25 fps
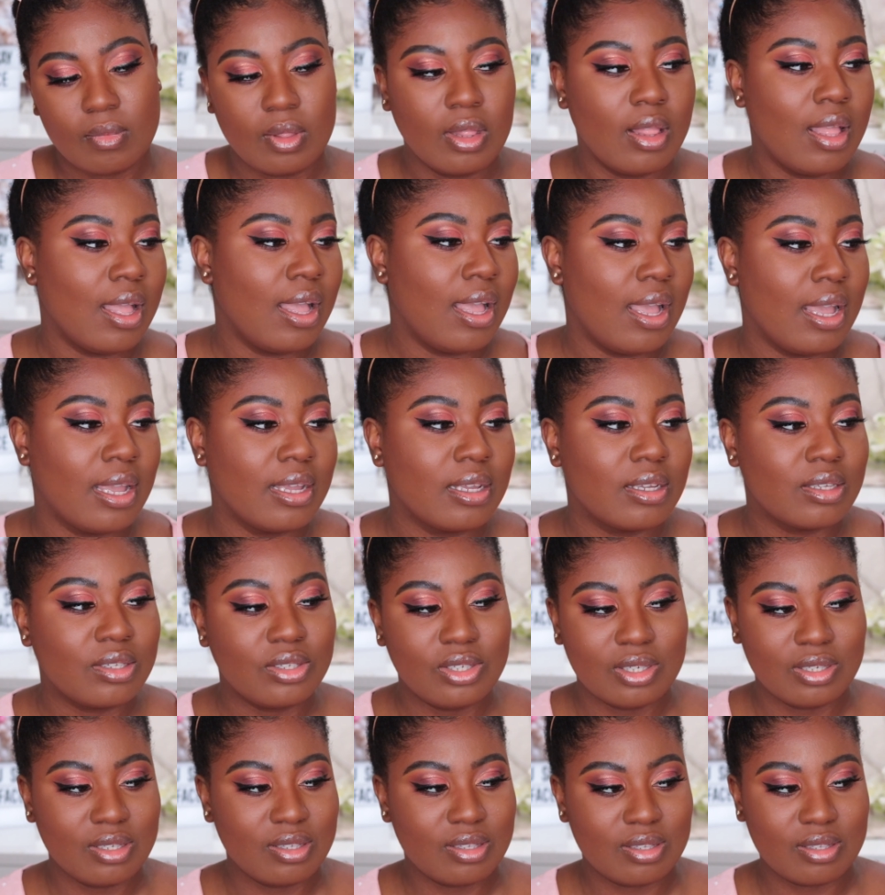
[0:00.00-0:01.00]
Like,
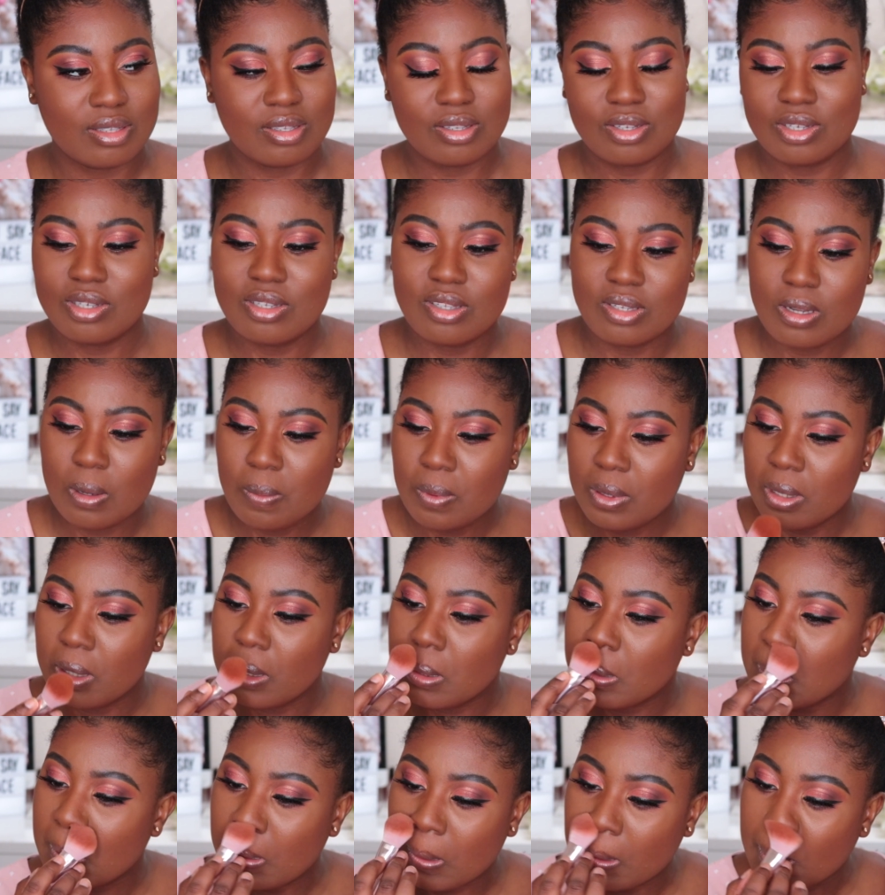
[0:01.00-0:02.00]
just stop it.